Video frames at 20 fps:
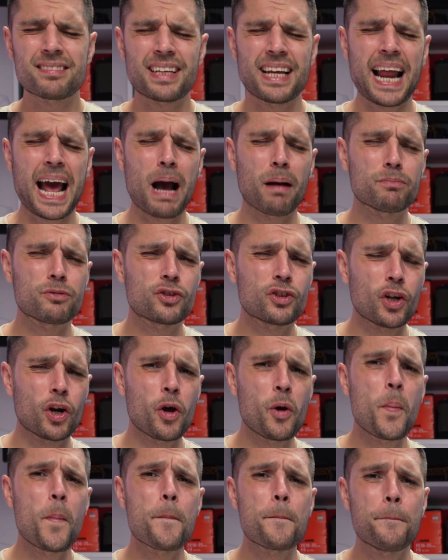an
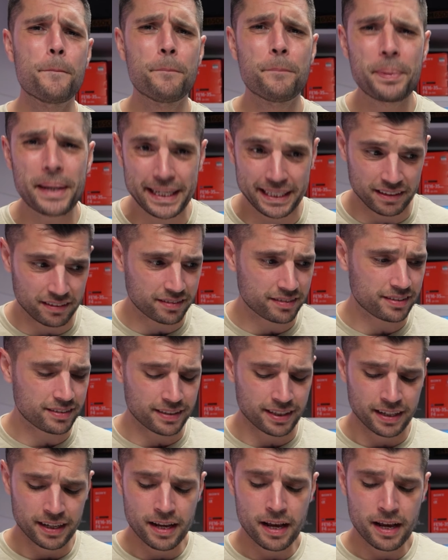absolute beast.